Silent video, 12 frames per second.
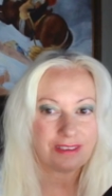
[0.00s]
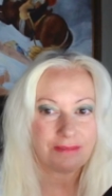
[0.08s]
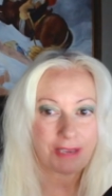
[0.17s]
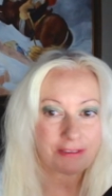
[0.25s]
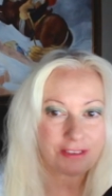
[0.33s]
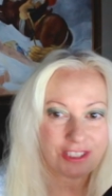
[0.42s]

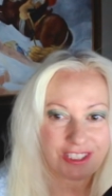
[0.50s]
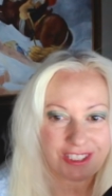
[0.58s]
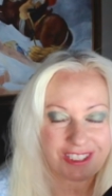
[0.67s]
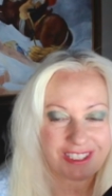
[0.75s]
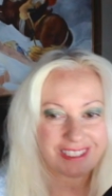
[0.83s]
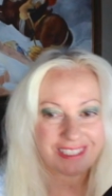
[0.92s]
beverages
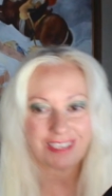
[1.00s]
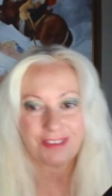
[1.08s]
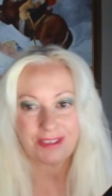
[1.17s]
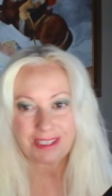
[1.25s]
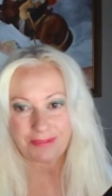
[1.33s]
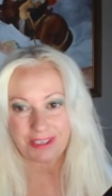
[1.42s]
just stuck
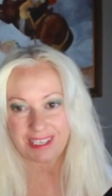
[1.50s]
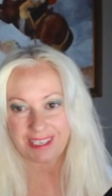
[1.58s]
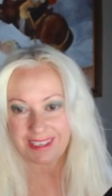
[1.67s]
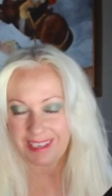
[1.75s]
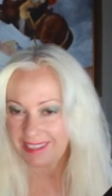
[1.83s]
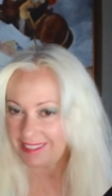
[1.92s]
with me.
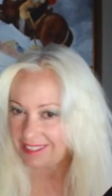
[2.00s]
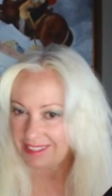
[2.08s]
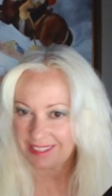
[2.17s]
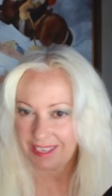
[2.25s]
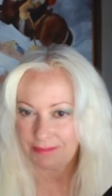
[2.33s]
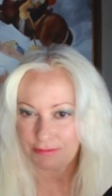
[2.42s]
I
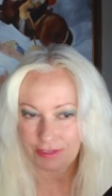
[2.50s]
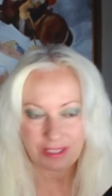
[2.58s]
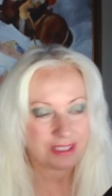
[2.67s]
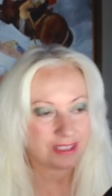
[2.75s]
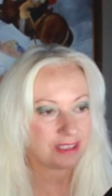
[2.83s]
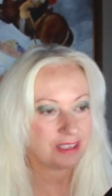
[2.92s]
just kept
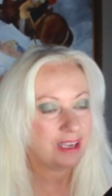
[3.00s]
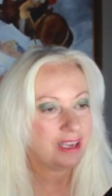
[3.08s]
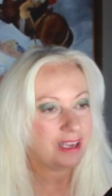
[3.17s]
drinking it.